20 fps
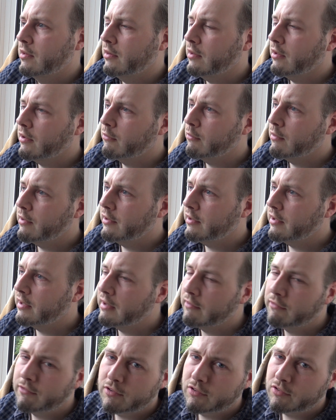like where you're going
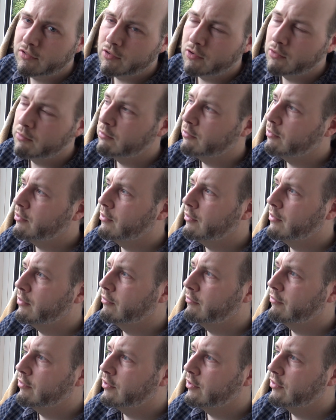to have to stop or go
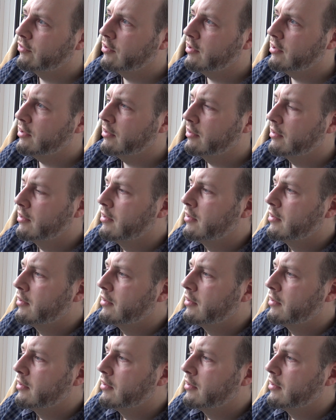in first gear.